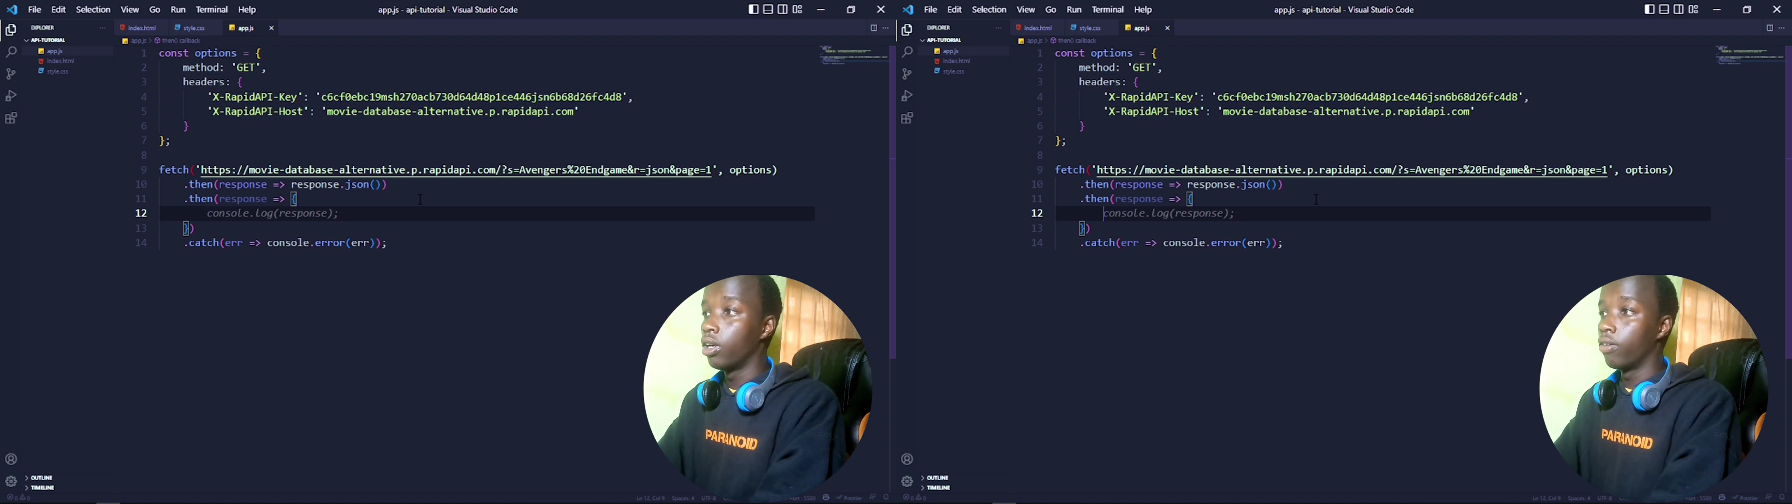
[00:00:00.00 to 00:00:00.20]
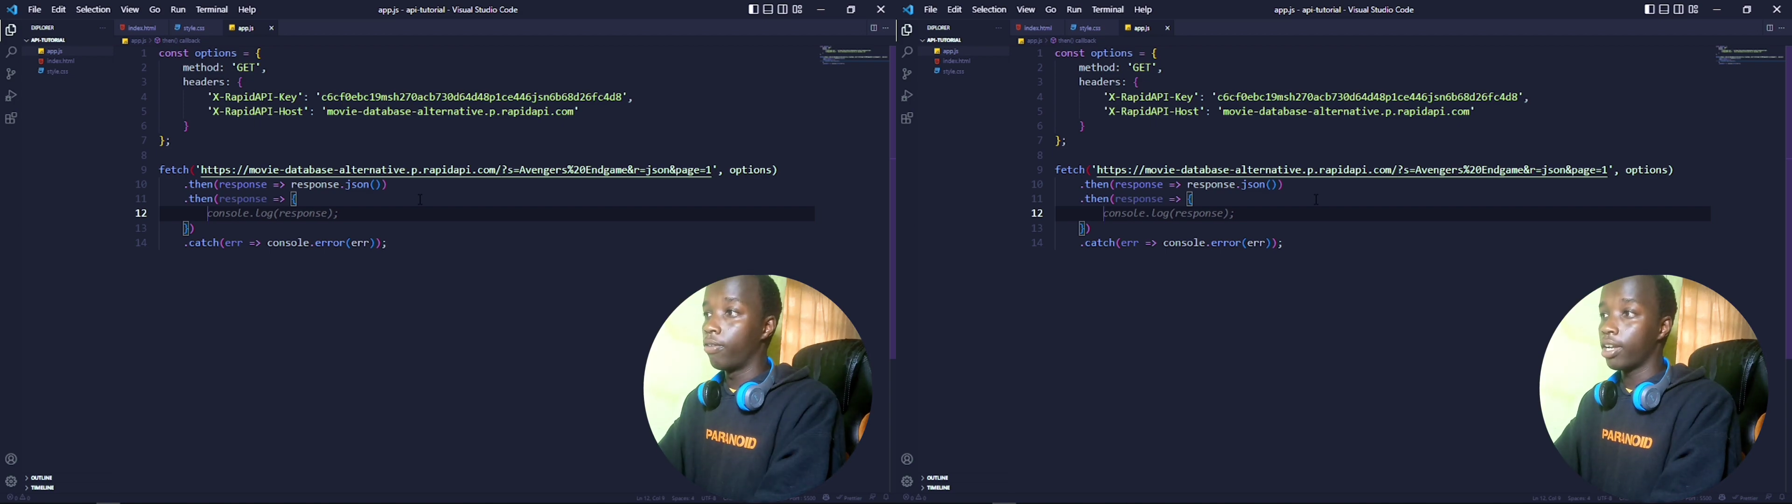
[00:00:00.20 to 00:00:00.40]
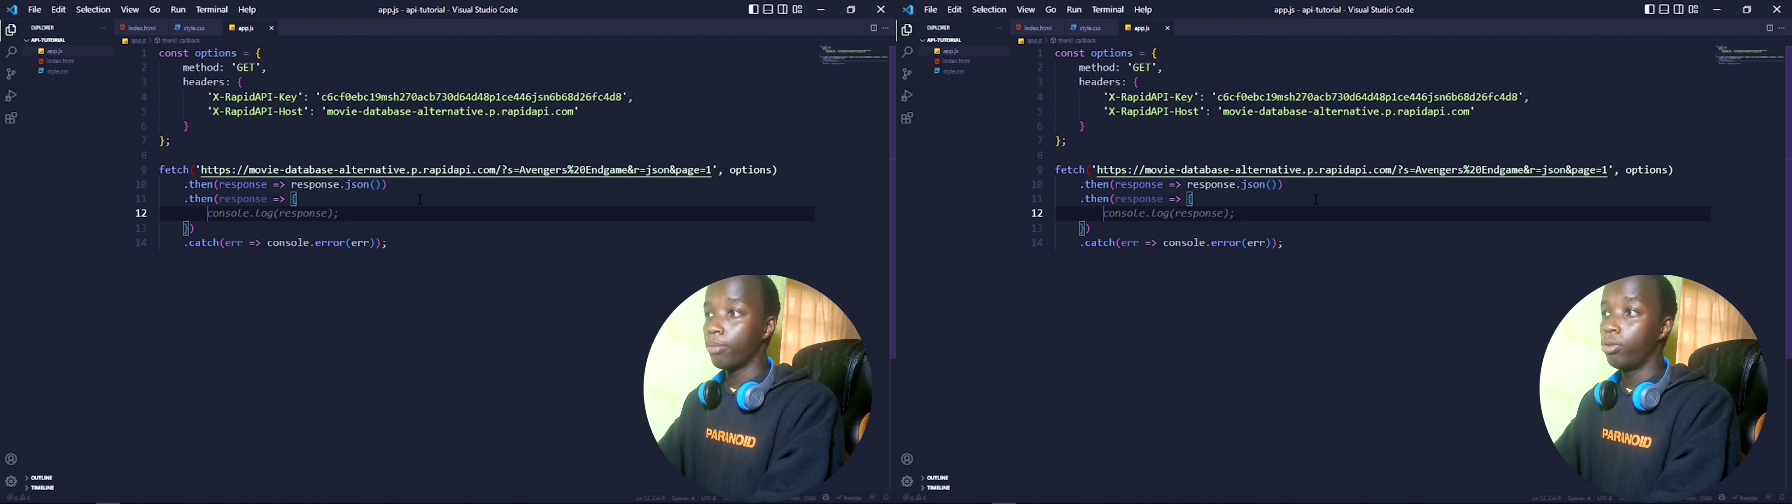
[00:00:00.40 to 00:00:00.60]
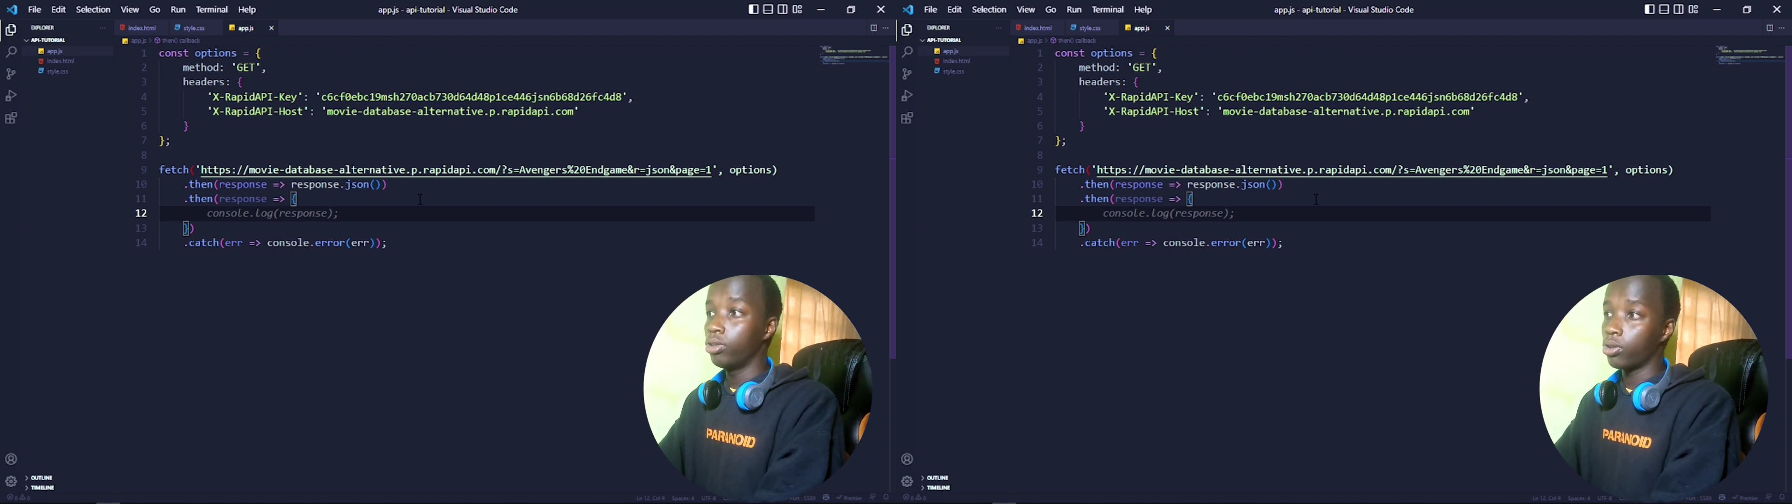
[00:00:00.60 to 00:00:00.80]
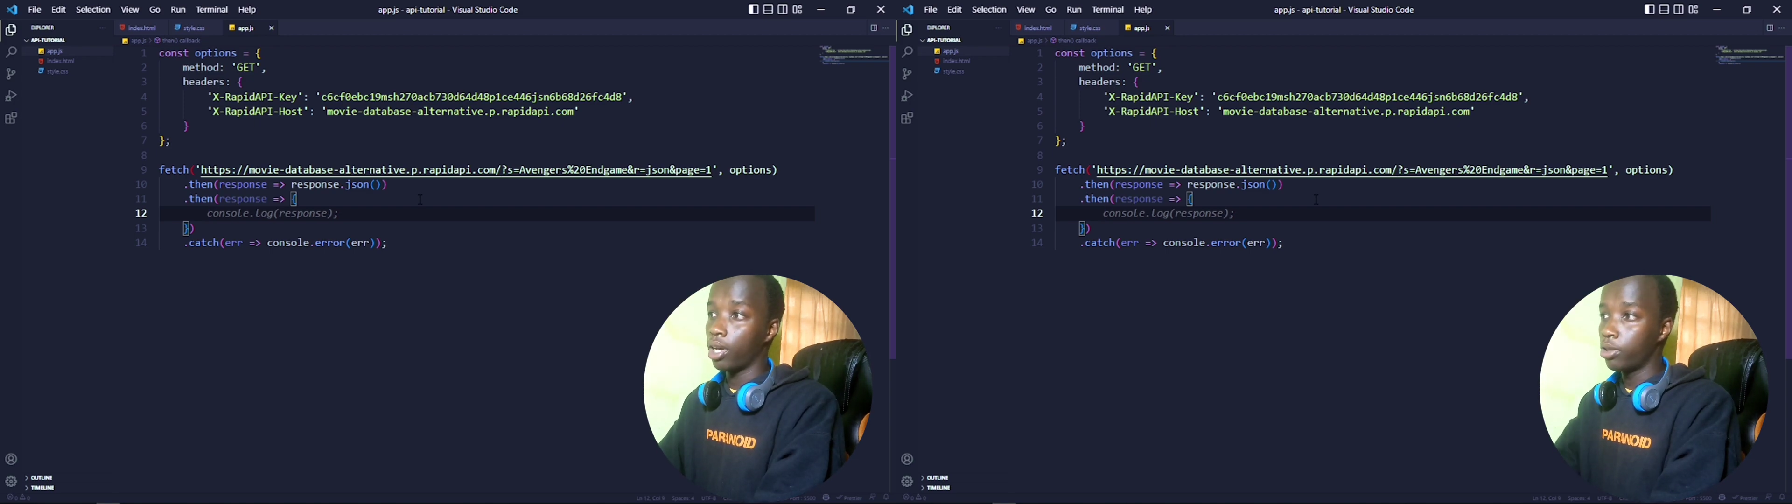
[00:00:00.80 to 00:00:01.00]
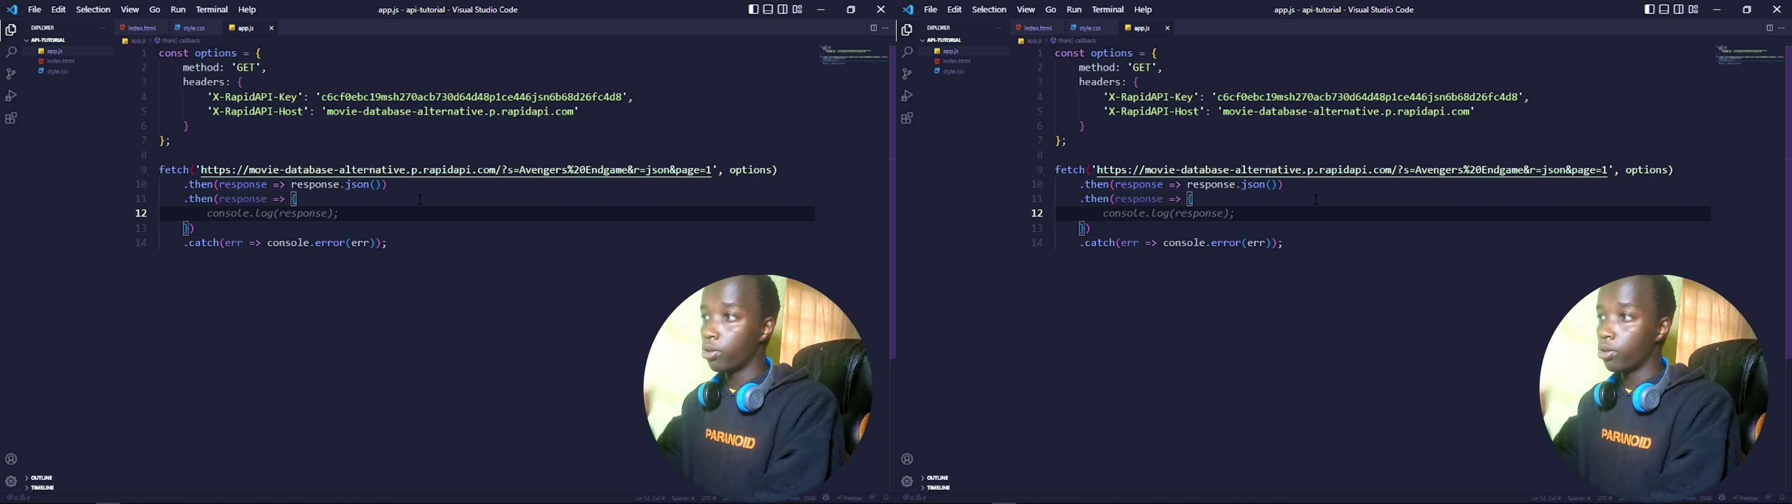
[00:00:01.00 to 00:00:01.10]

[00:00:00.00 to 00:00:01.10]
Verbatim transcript: variable, so a new